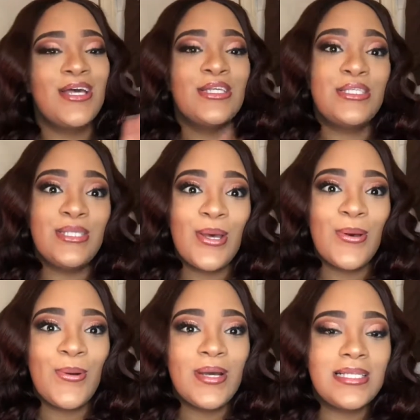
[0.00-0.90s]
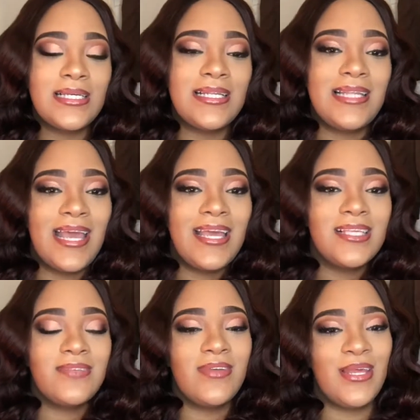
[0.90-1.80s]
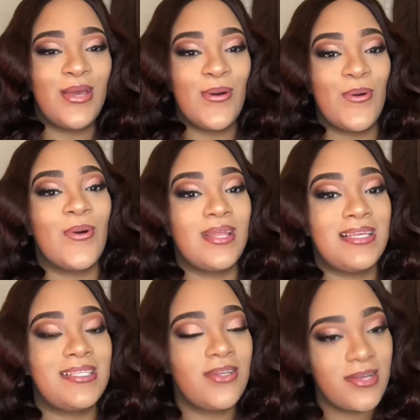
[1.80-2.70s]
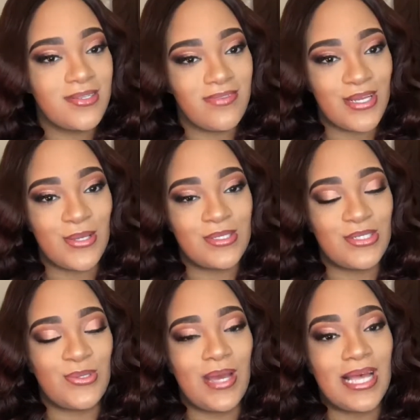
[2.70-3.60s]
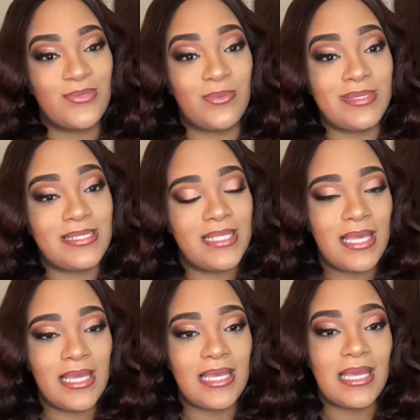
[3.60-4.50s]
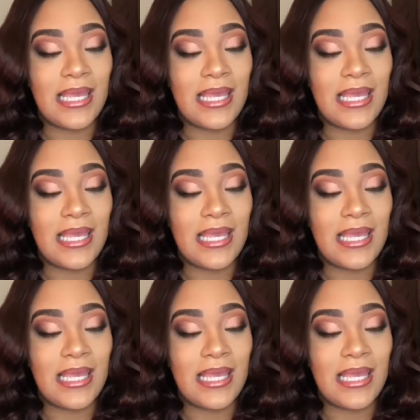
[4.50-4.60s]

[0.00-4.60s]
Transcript: So today's video, or the series of videos that you guys will be seeing,